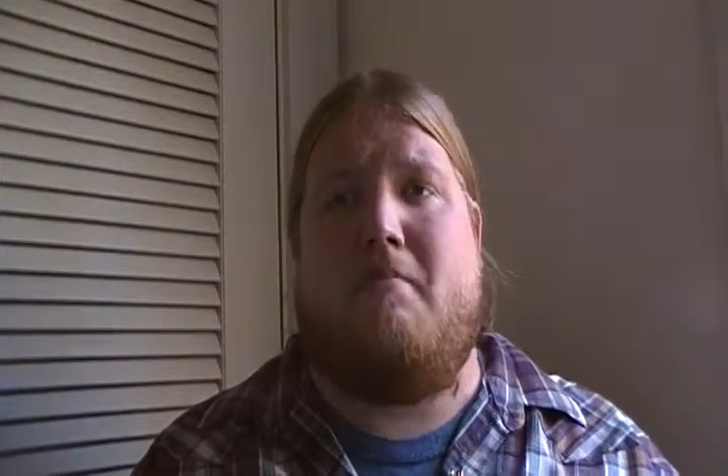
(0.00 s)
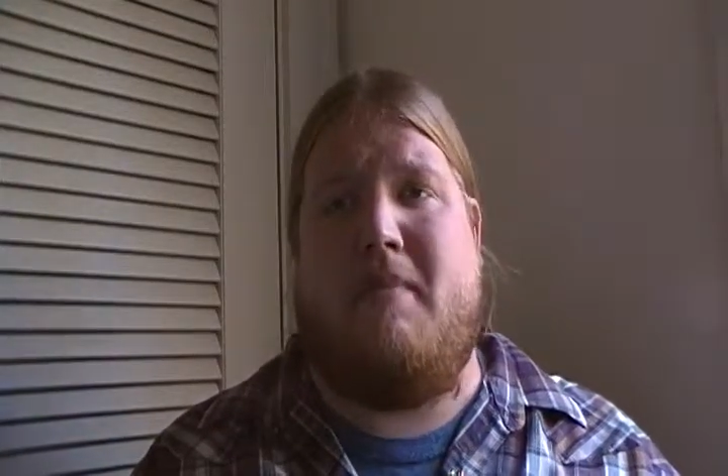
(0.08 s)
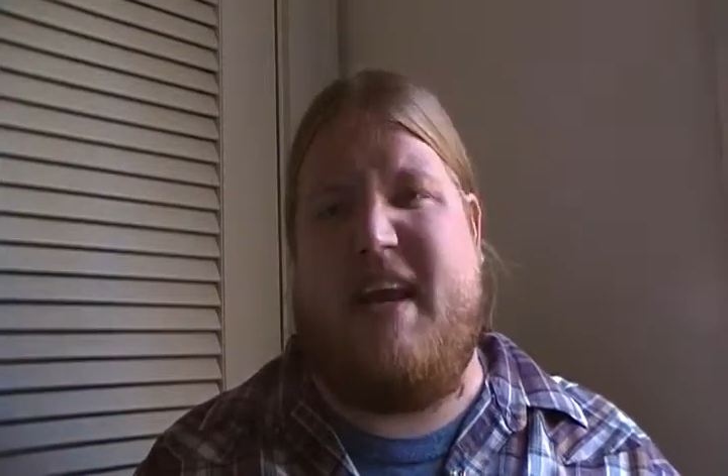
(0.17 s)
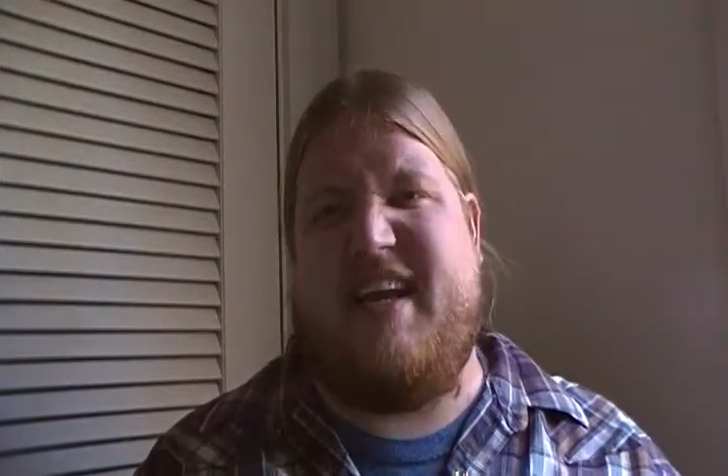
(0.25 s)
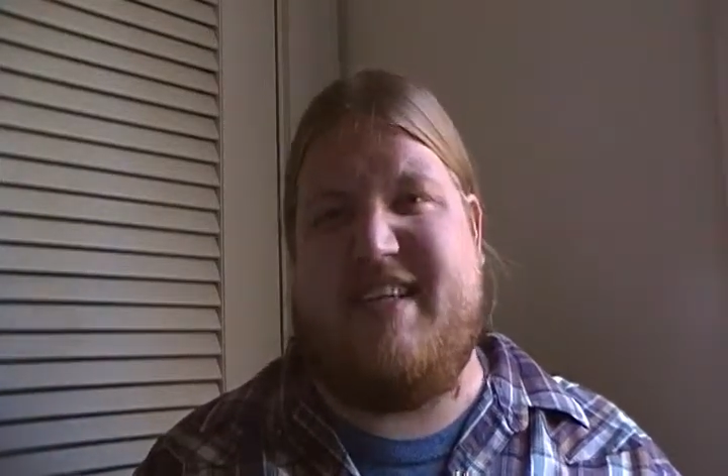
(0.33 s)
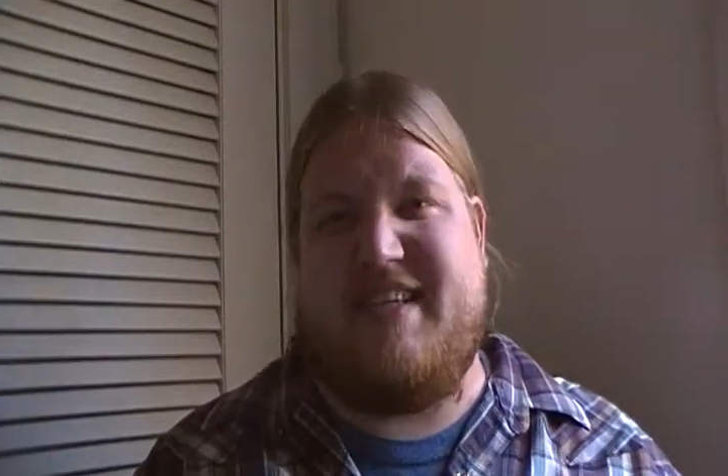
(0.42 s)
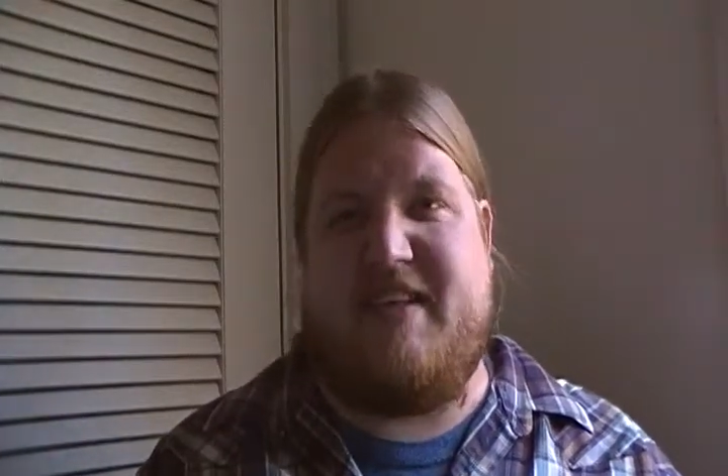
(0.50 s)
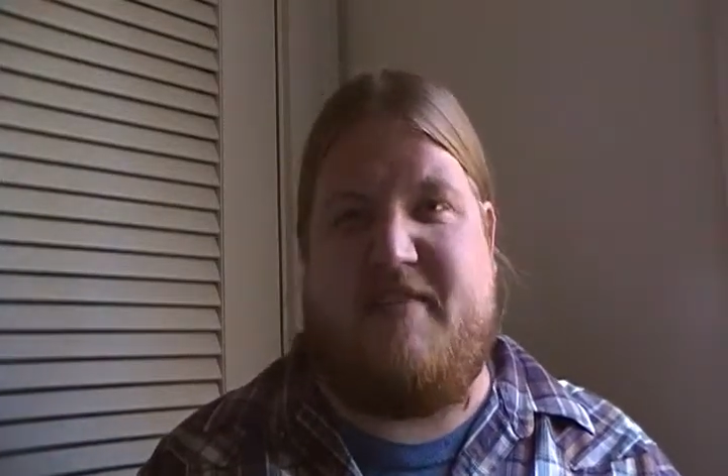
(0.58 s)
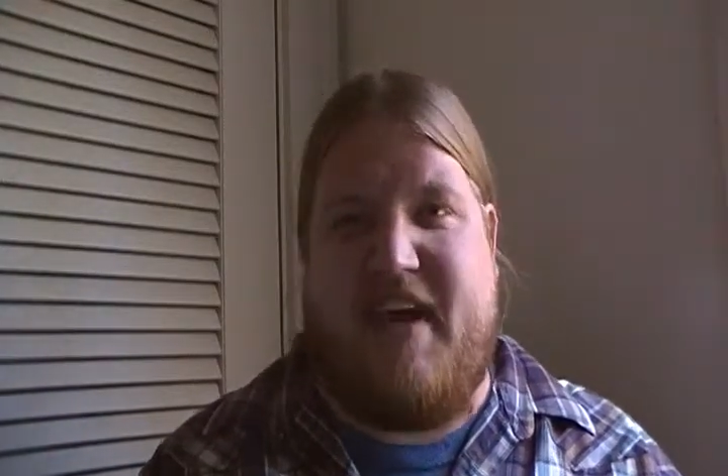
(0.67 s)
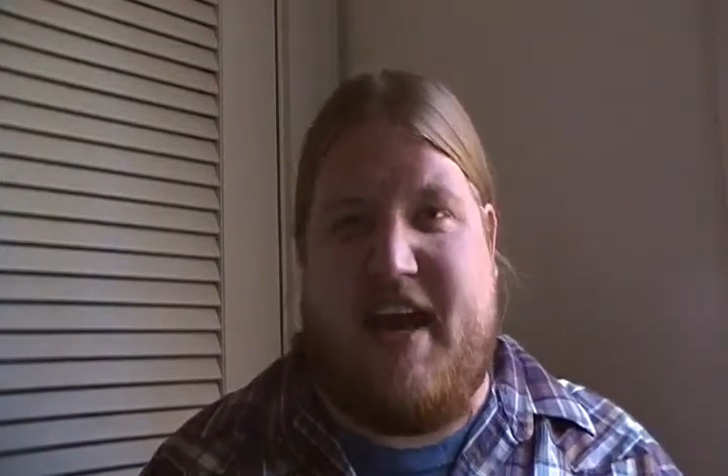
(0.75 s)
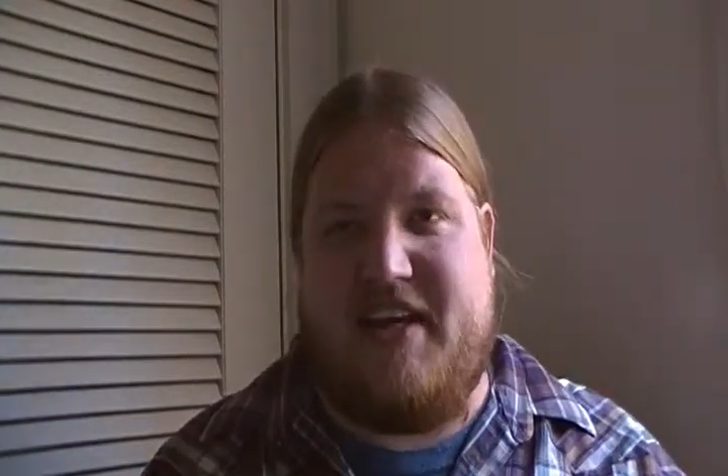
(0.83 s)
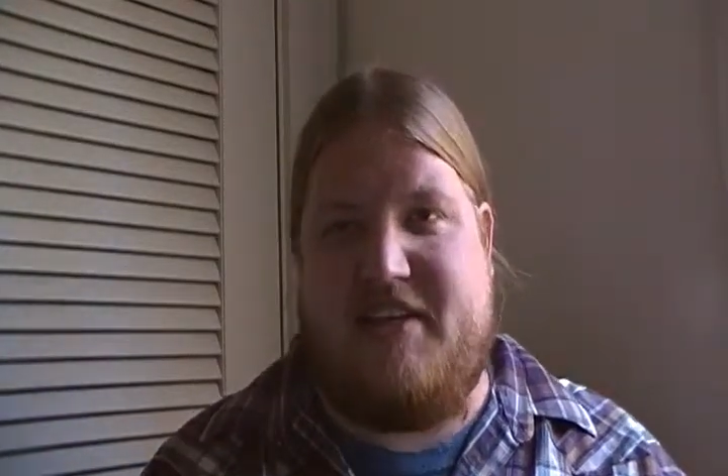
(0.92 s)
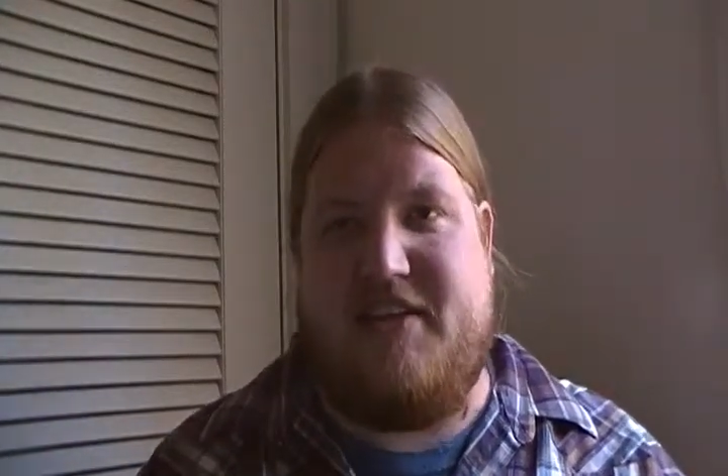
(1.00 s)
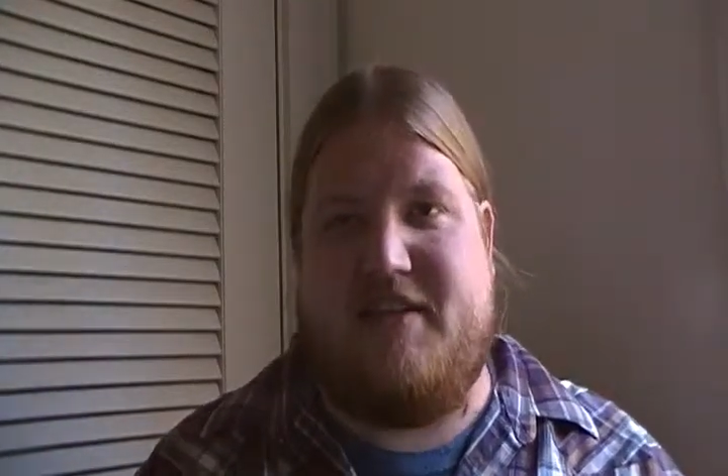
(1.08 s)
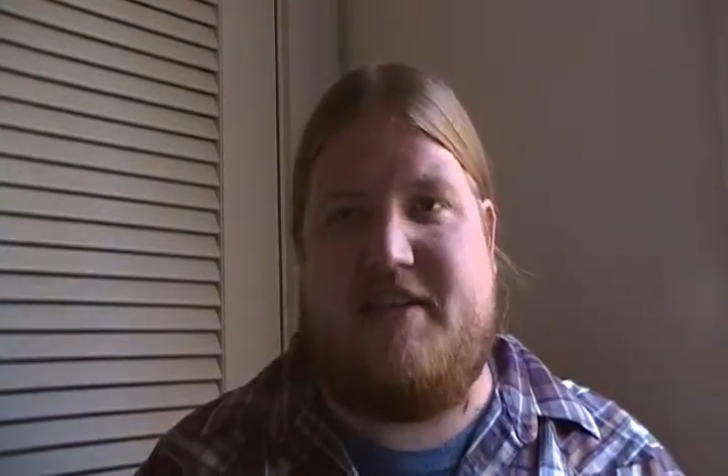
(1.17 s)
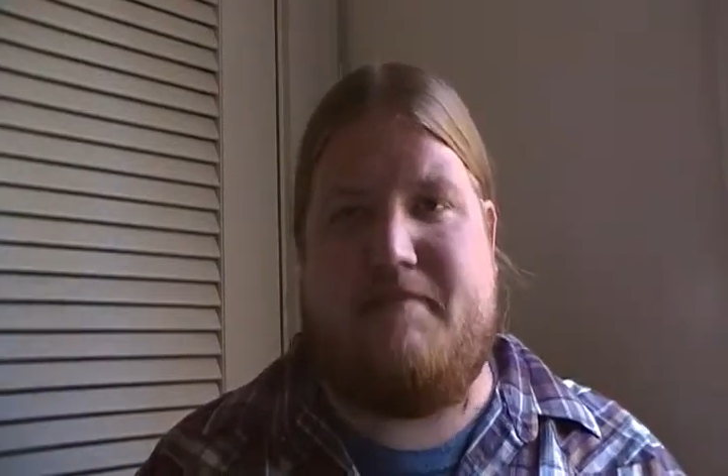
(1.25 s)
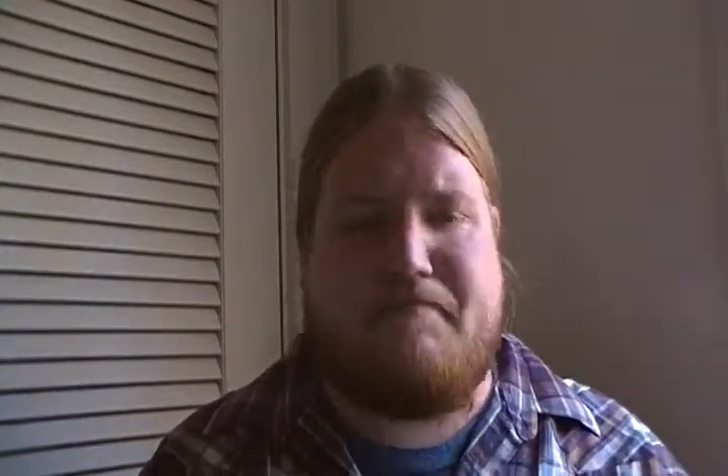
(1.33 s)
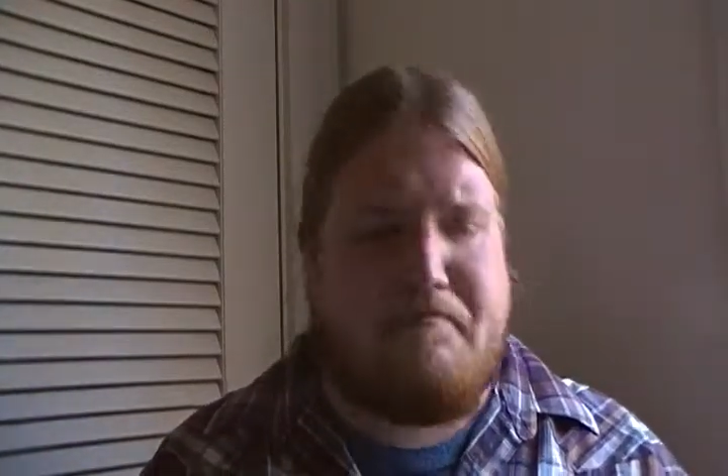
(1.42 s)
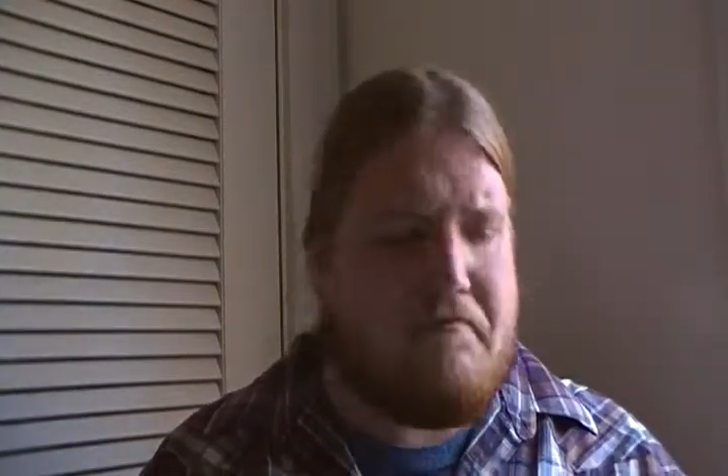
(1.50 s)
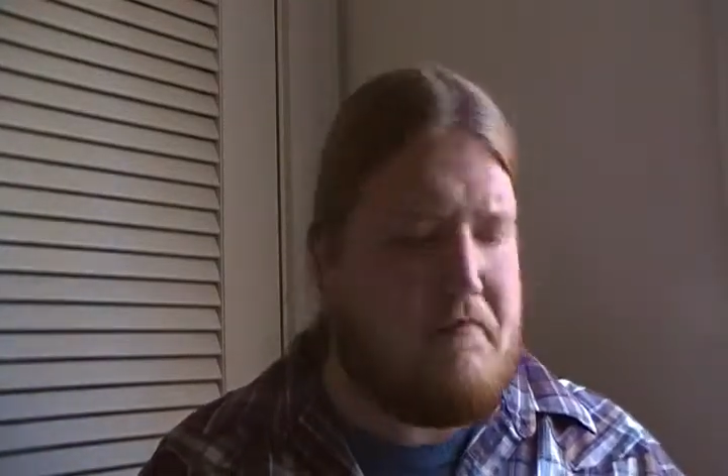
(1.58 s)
many disadvantages.